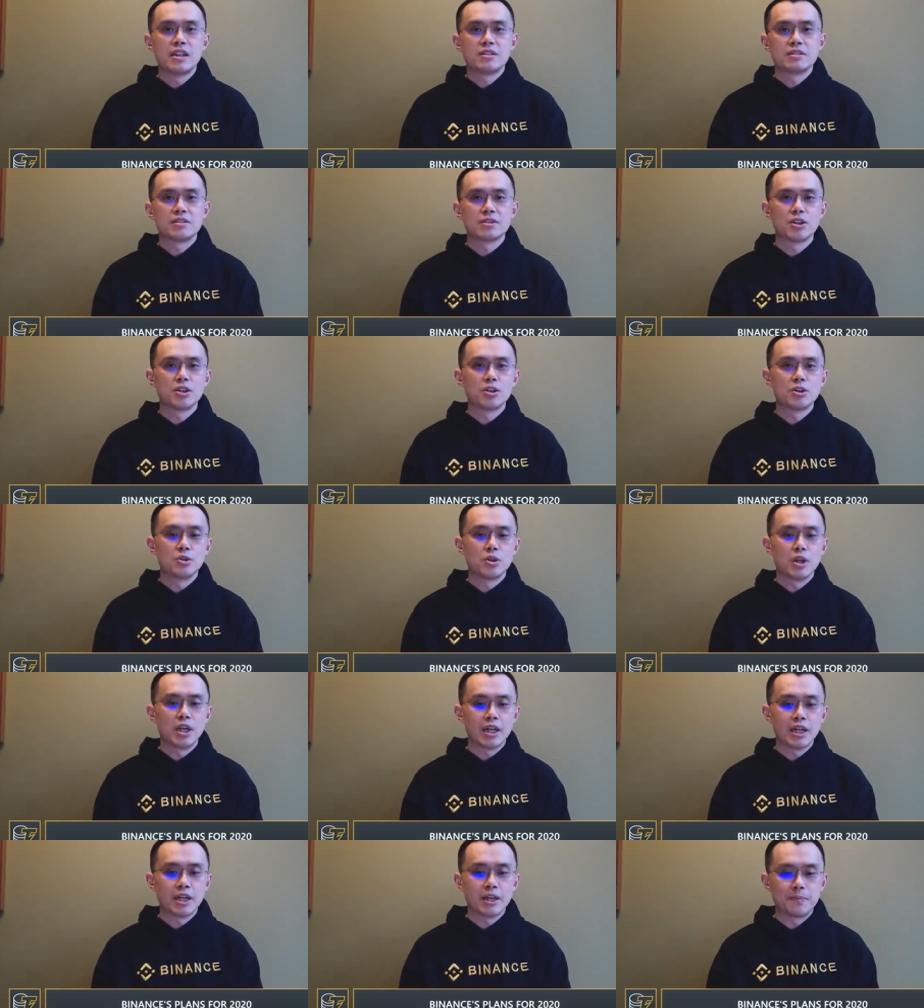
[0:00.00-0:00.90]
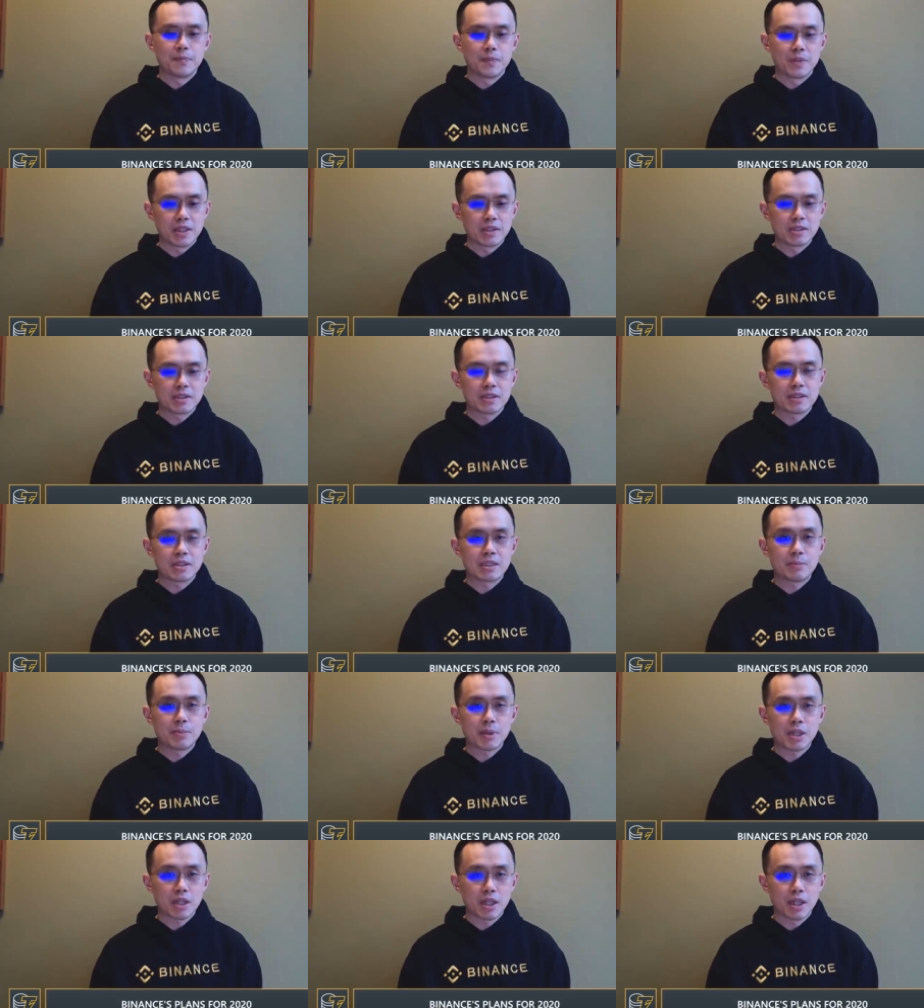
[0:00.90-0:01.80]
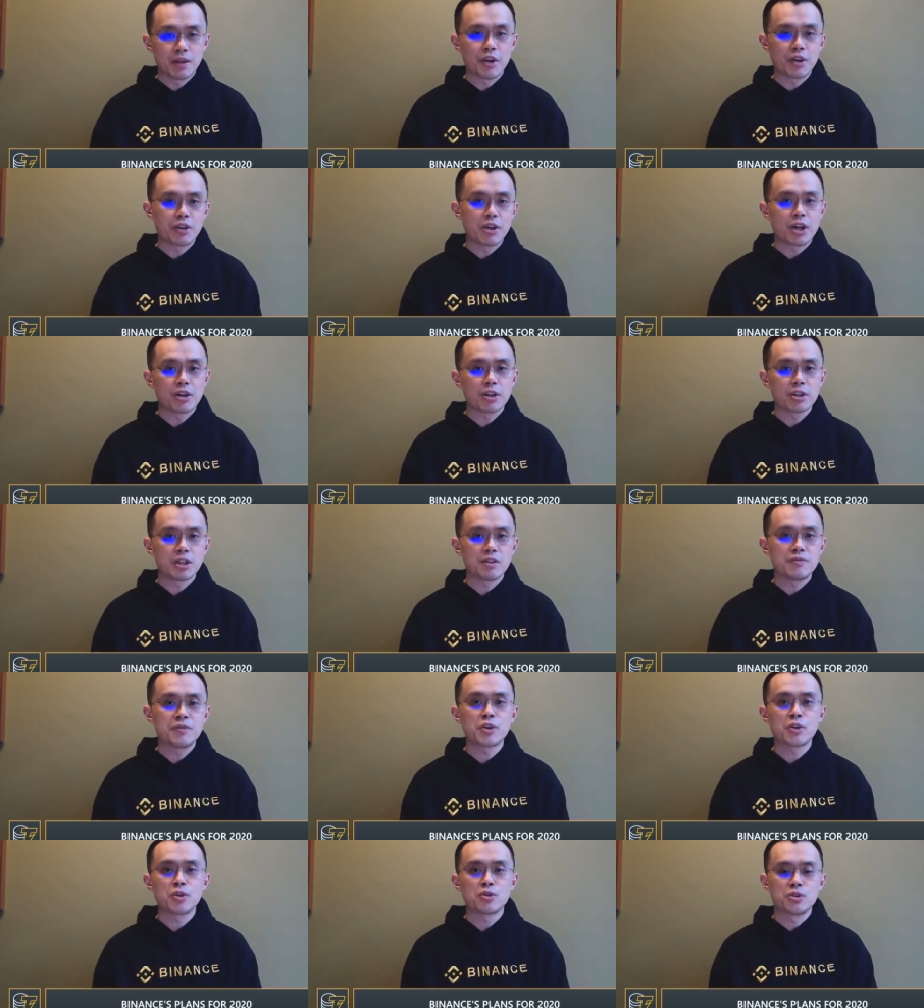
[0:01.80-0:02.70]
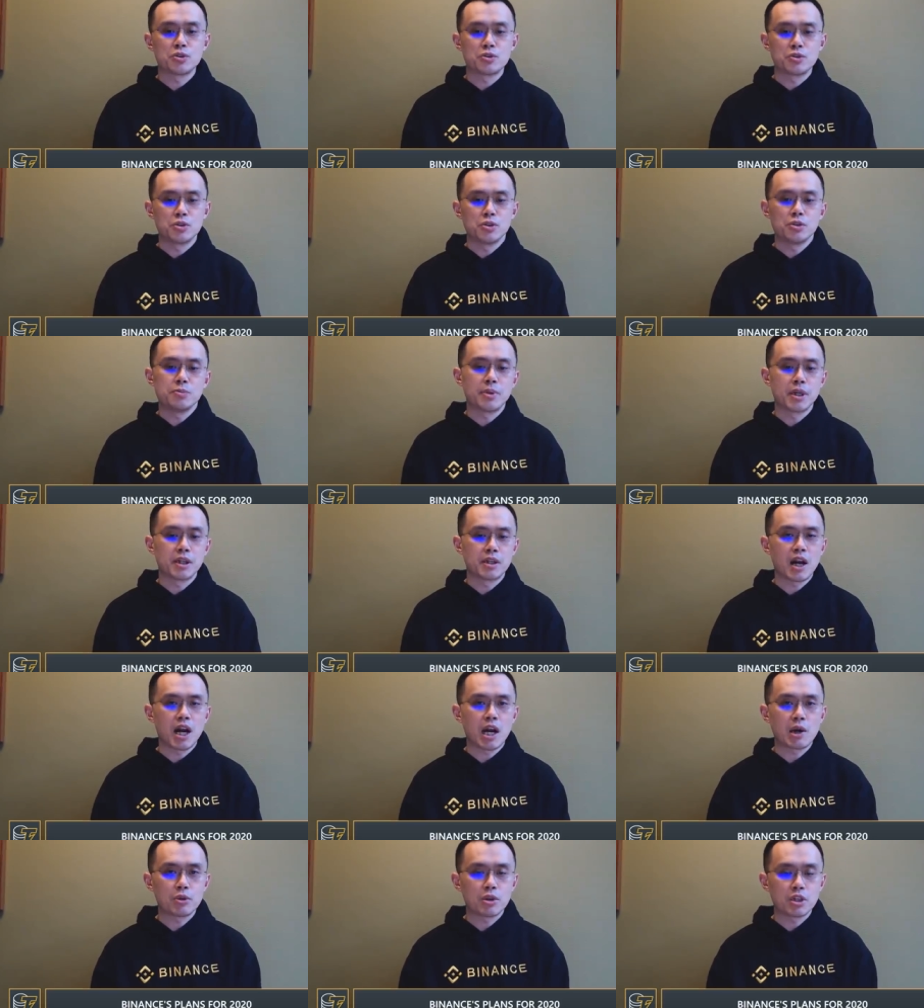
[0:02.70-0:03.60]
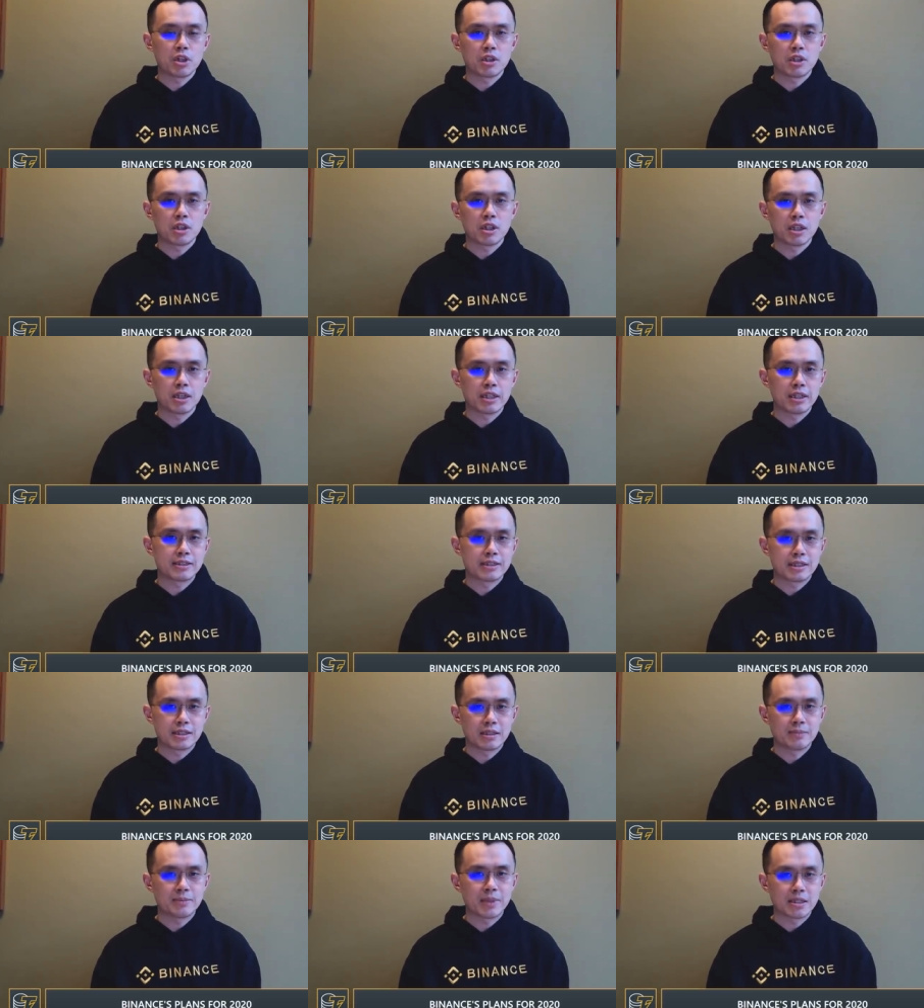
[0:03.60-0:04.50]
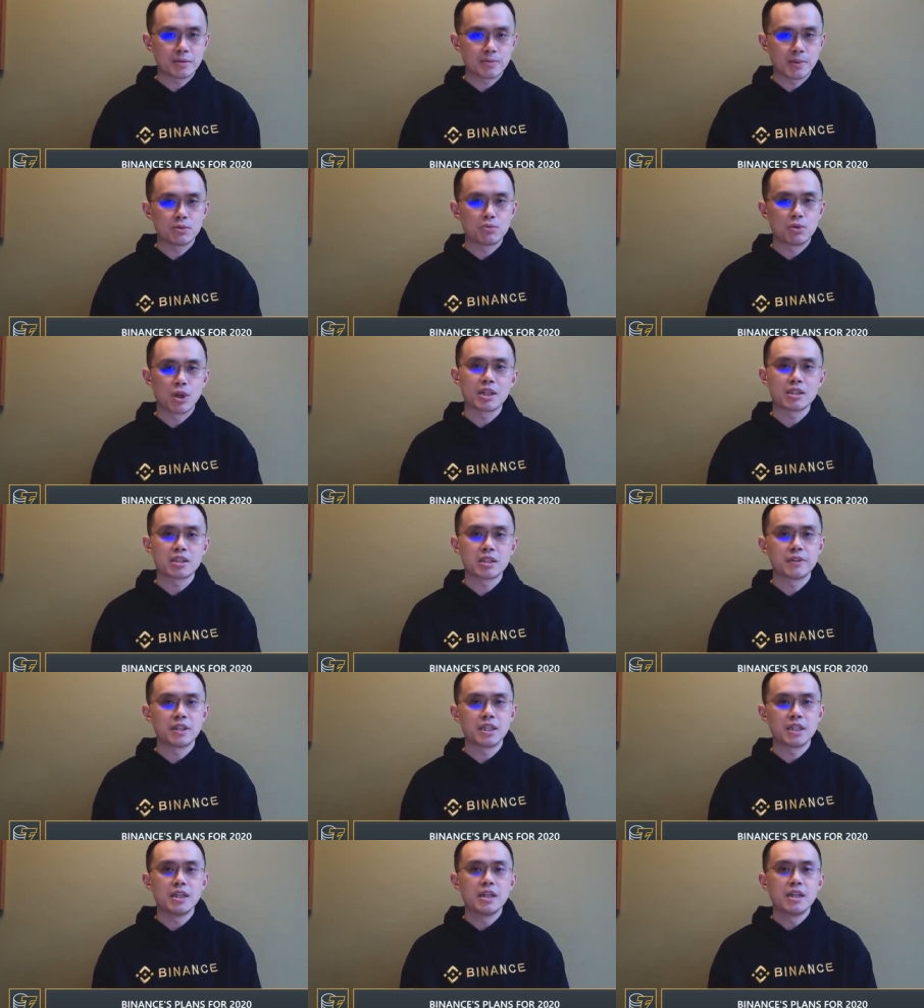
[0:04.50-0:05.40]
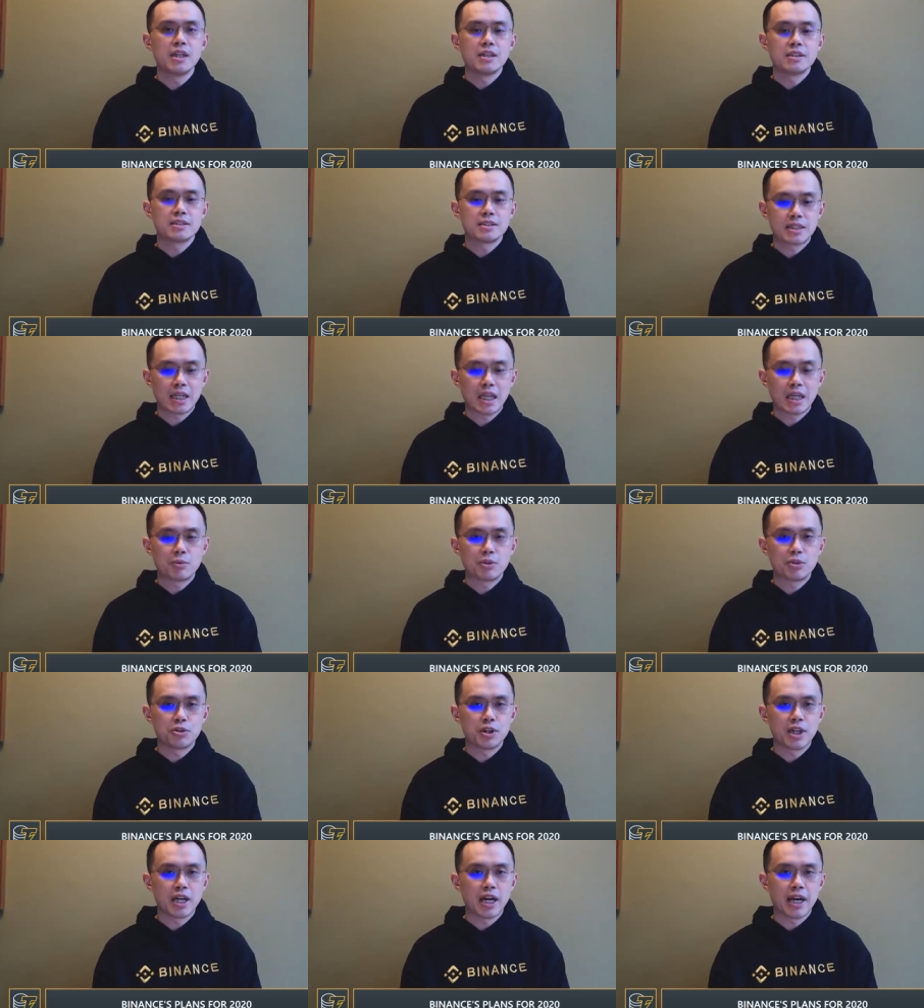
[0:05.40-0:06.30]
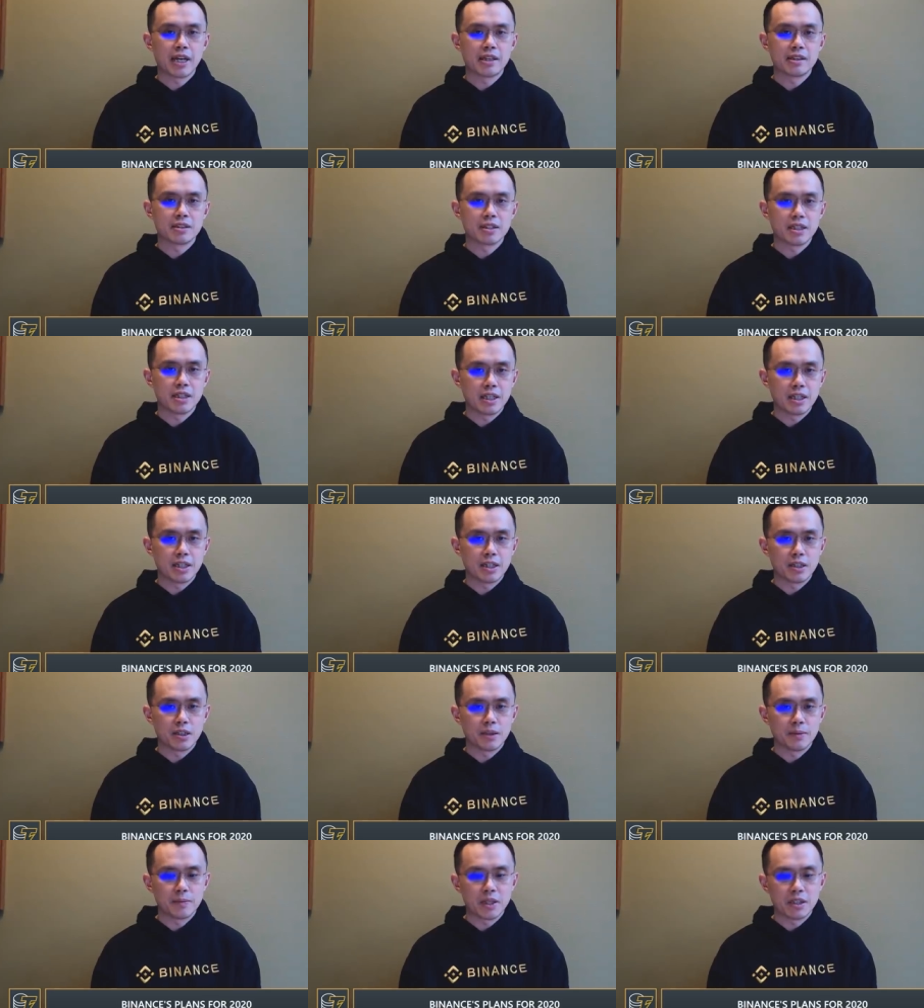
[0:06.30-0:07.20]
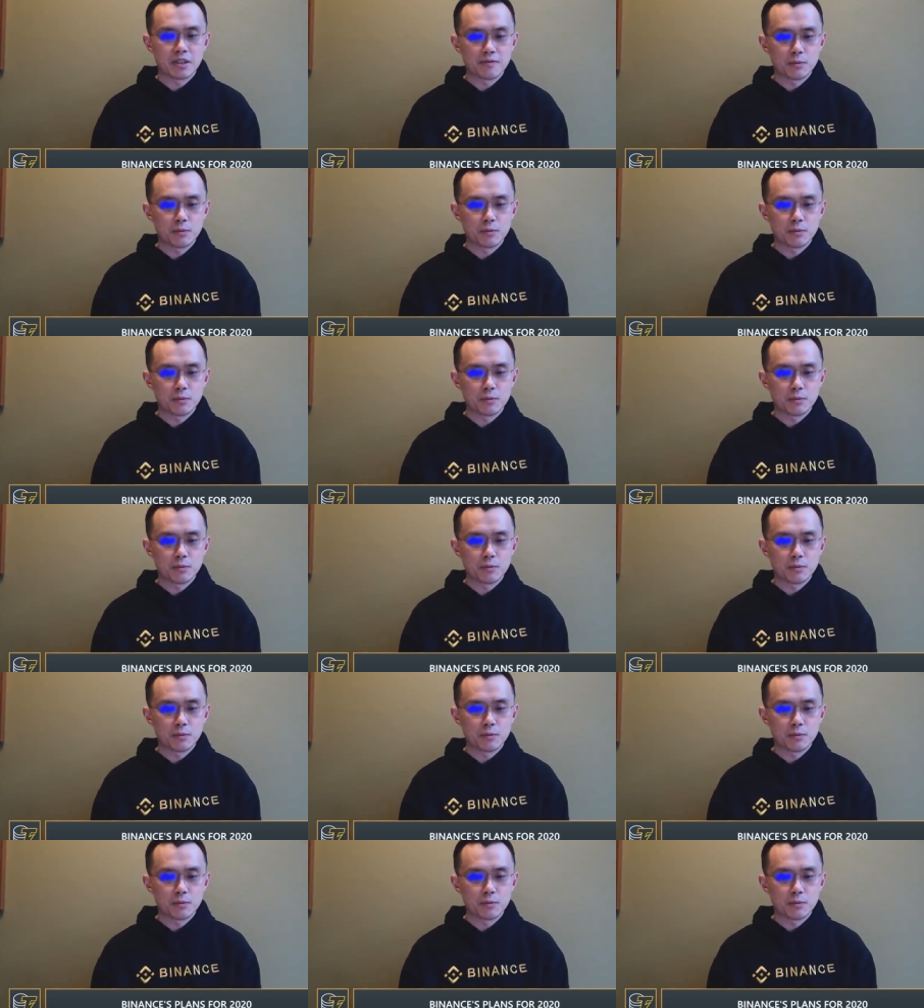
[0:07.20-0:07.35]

So um, this is typically very difficult to do, but our uh, system has been relatively stable and um,